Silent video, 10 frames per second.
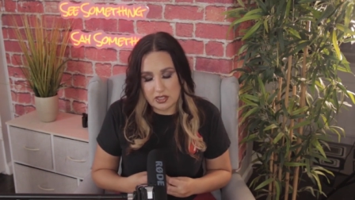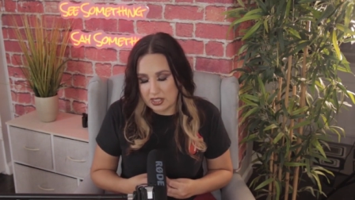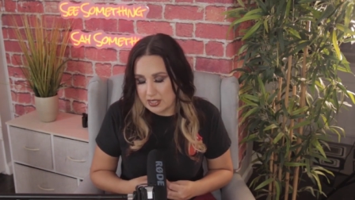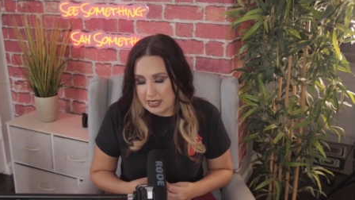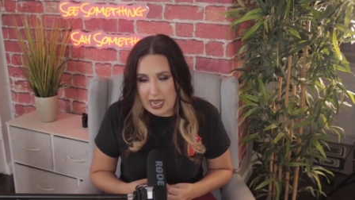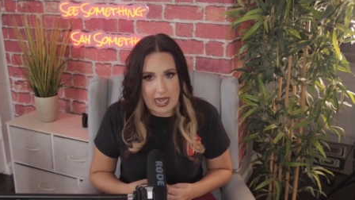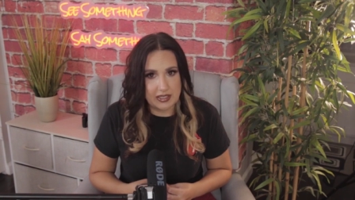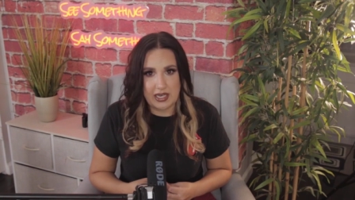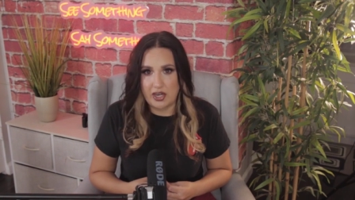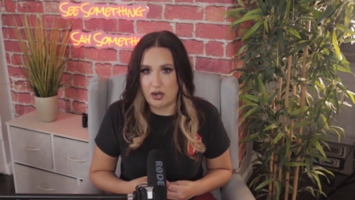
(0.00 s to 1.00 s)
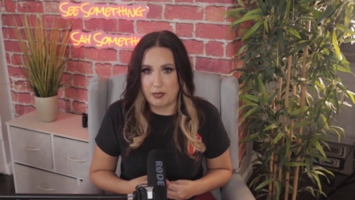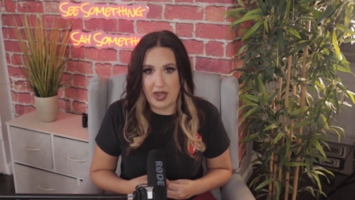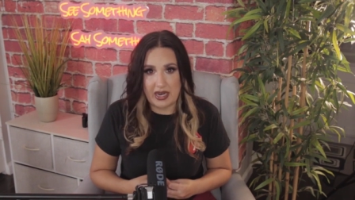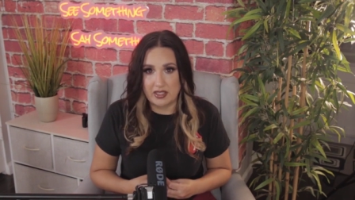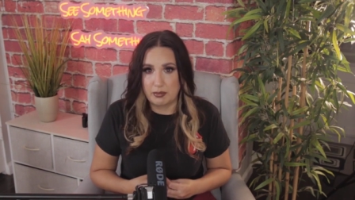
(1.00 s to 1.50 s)
to not take her
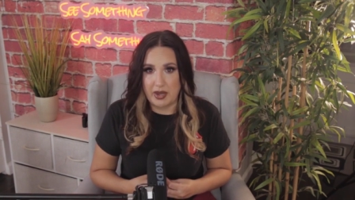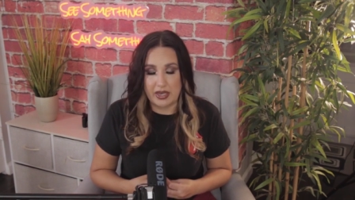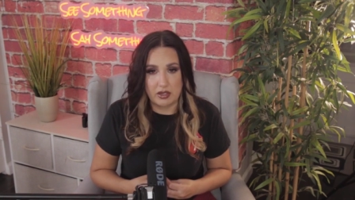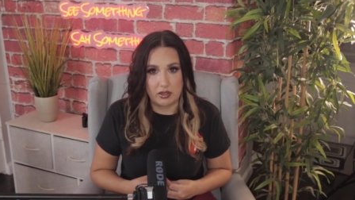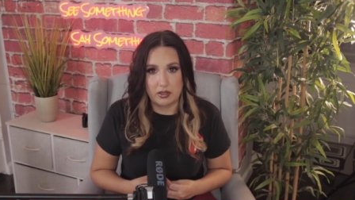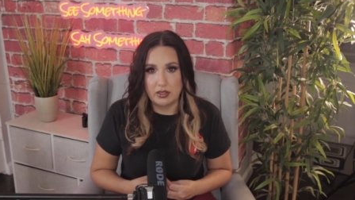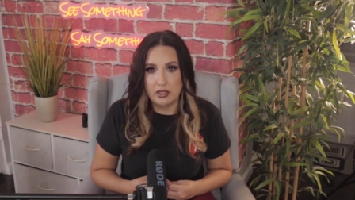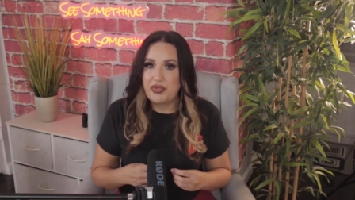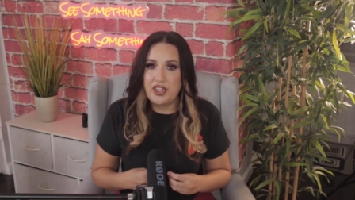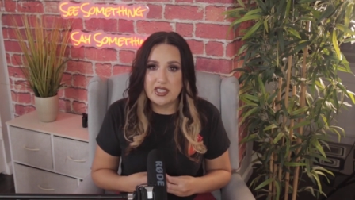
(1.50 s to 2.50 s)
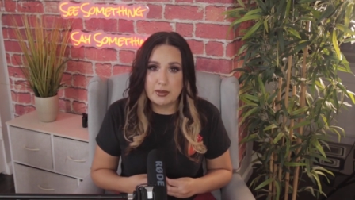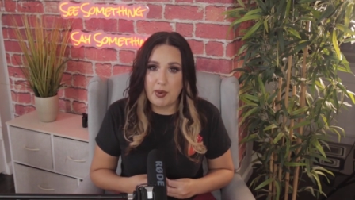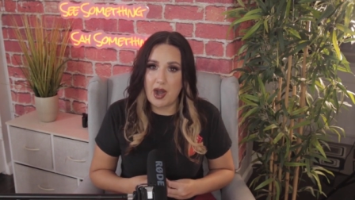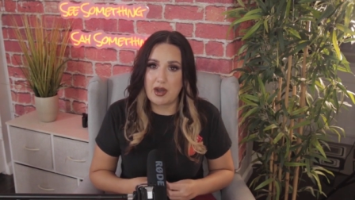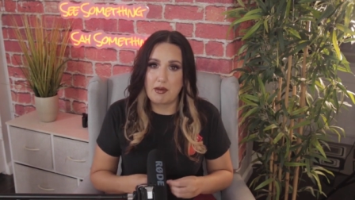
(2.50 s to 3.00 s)
back to Michael. This
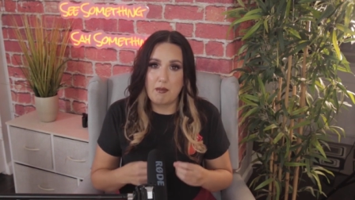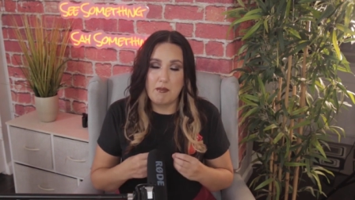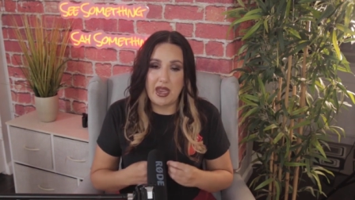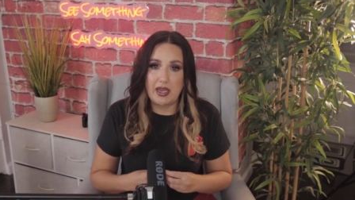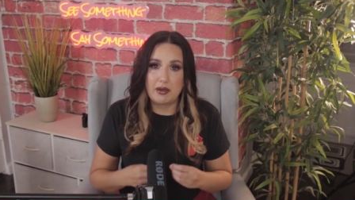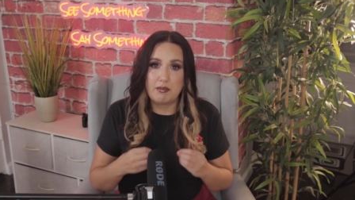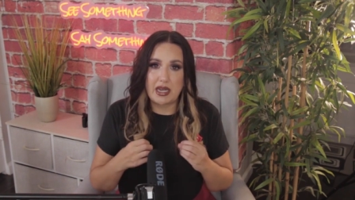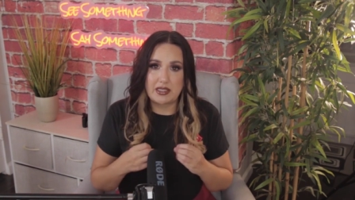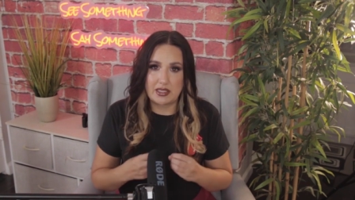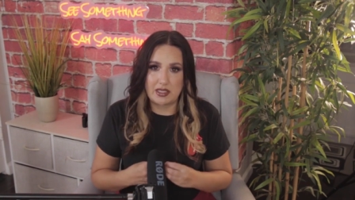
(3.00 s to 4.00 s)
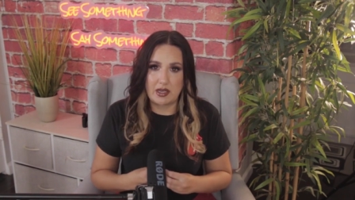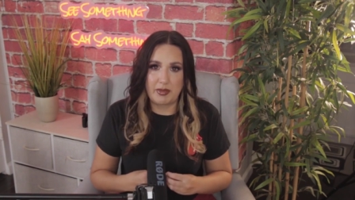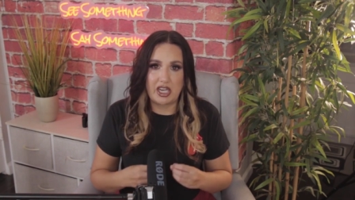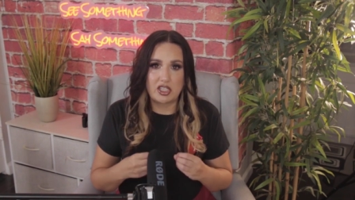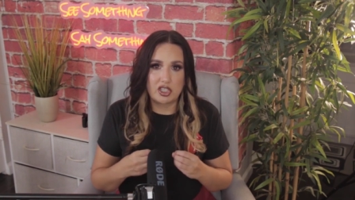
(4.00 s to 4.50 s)
part made my
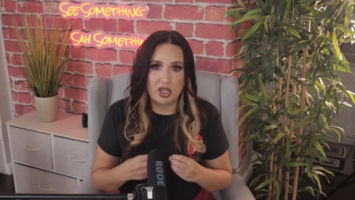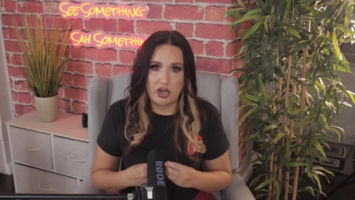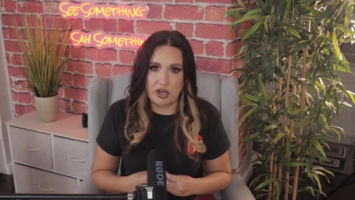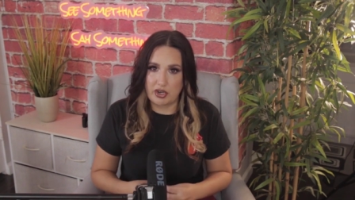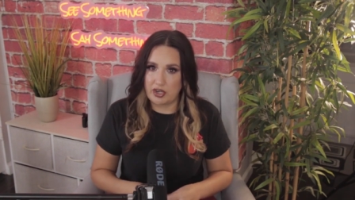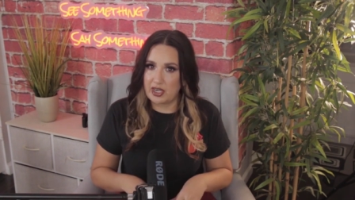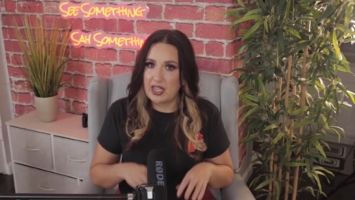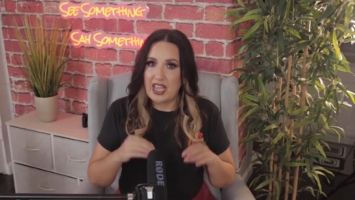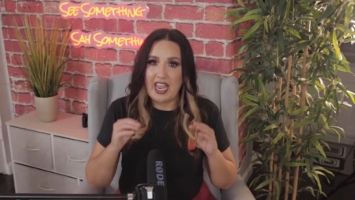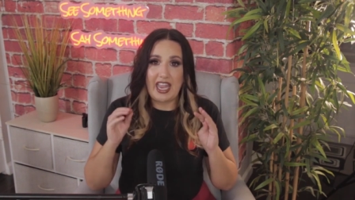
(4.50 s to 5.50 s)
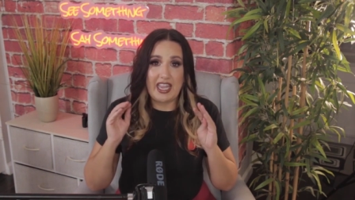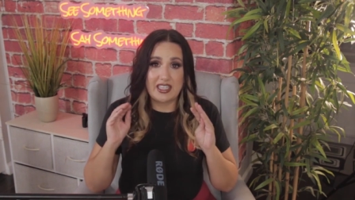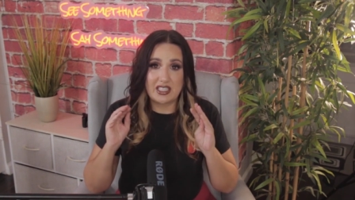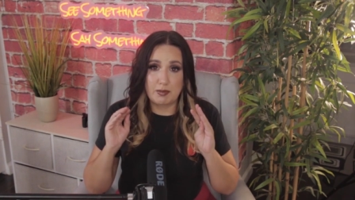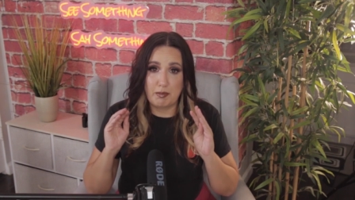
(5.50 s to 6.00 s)
stomach turn.
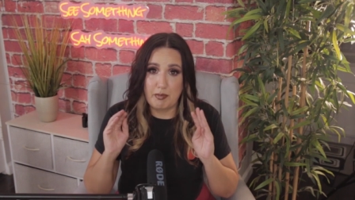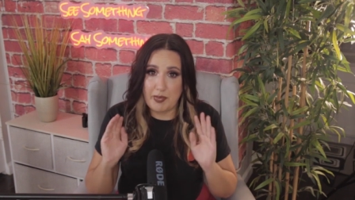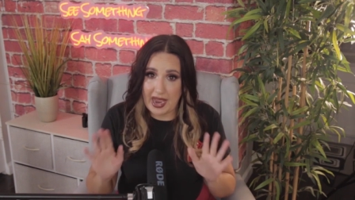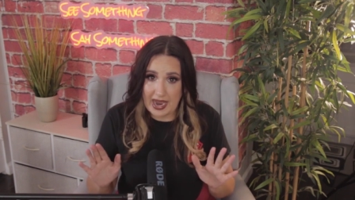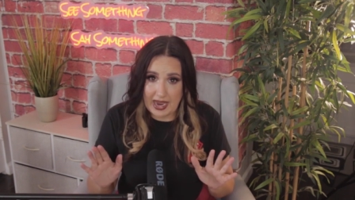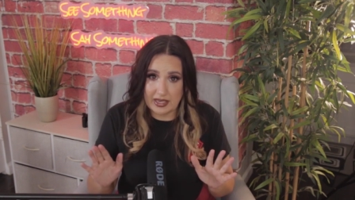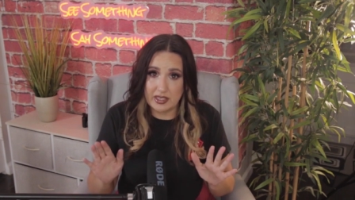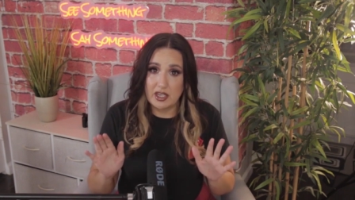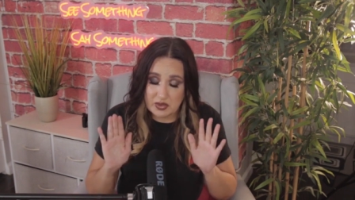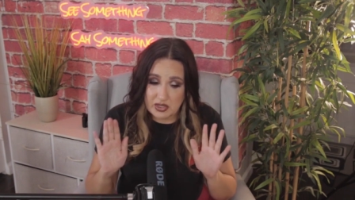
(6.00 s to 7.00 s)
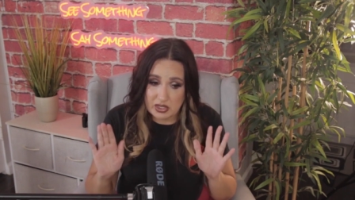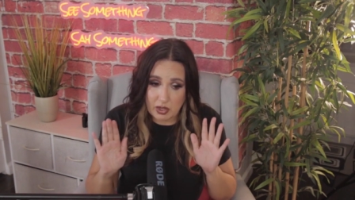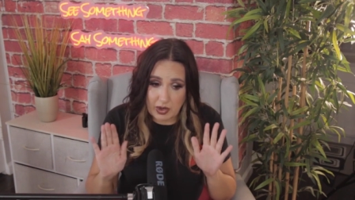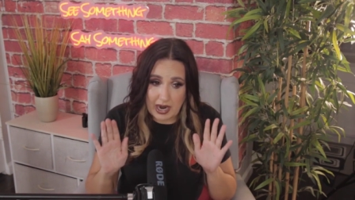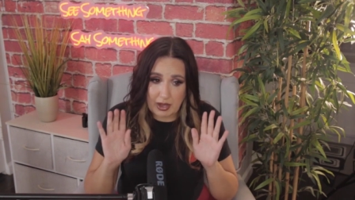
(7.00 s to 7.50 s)
It's bad.
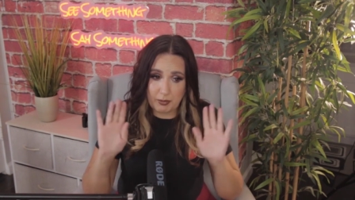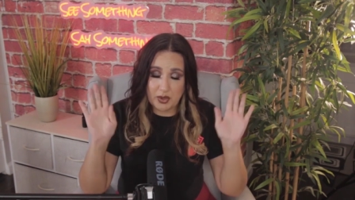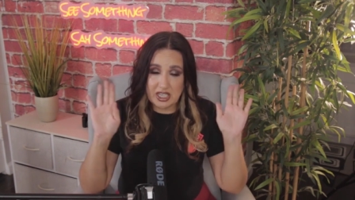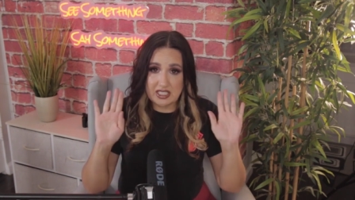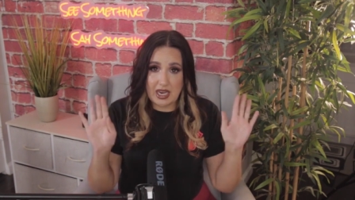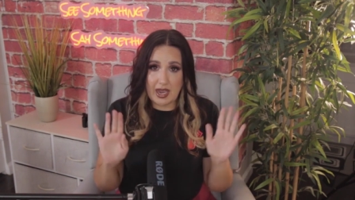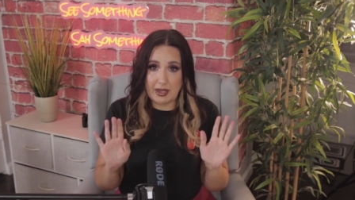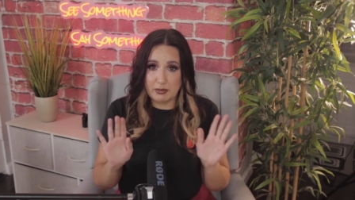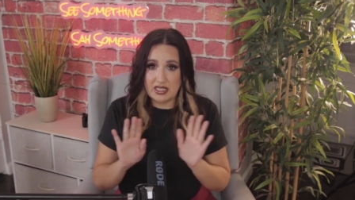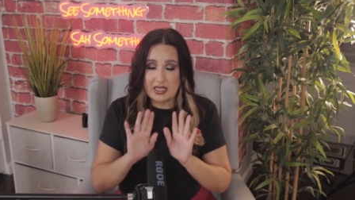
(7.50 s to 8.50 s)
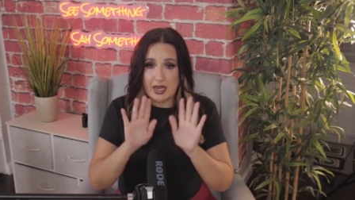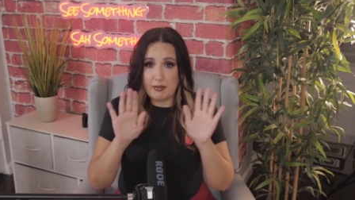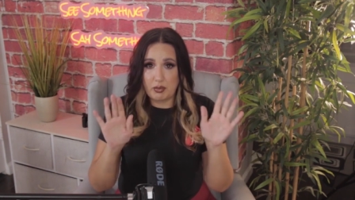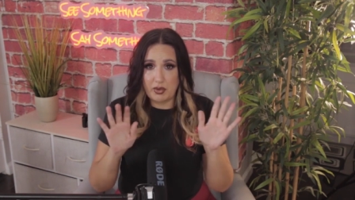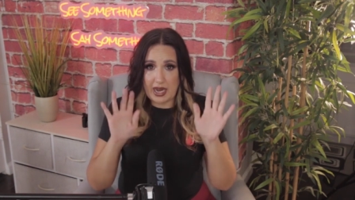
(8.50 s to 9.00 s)
So I'll put a
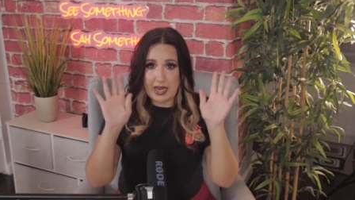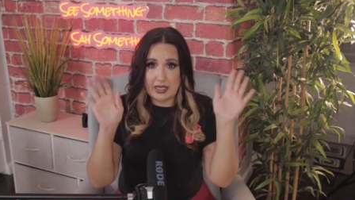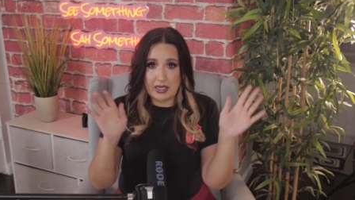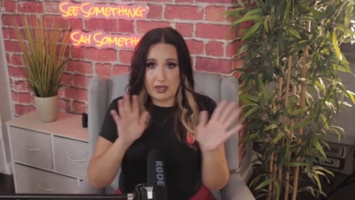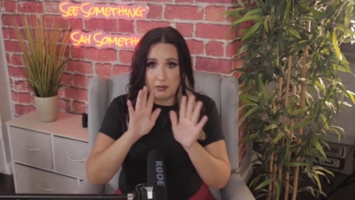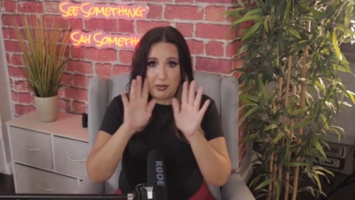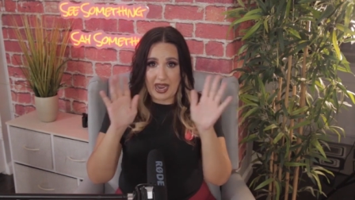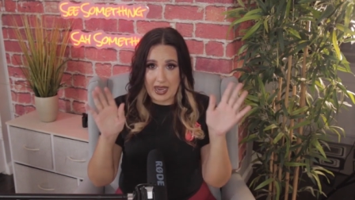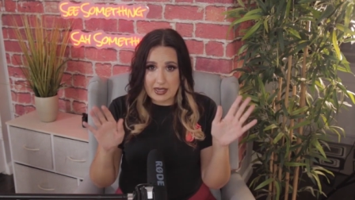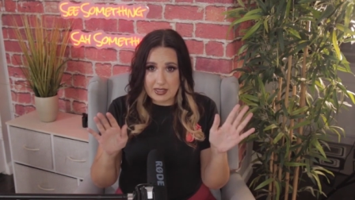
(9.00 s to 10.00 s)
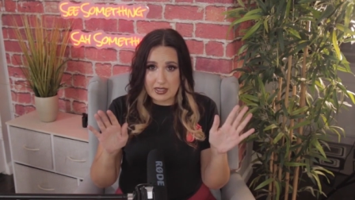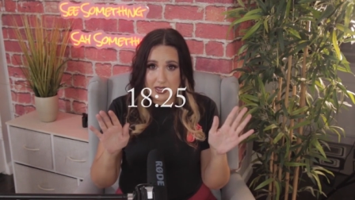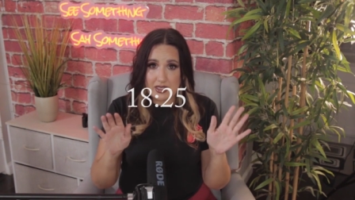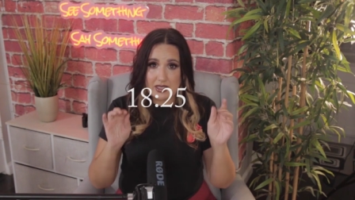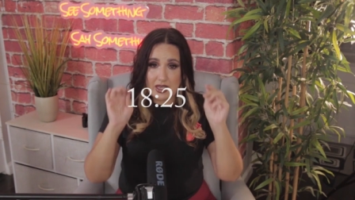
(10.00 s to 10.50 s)
timestamp when I get past
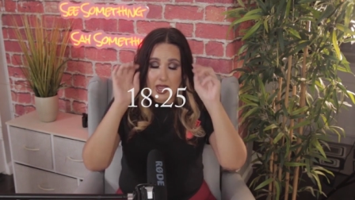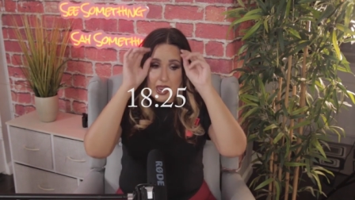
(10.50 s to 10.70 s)
this.